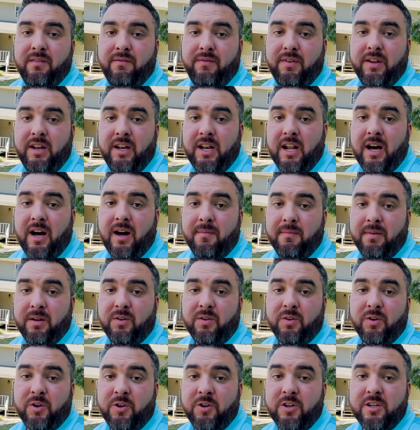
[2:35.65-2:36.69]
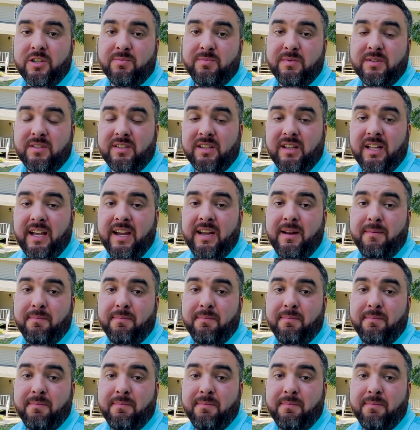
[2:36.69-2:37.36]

phenomenal Christmas light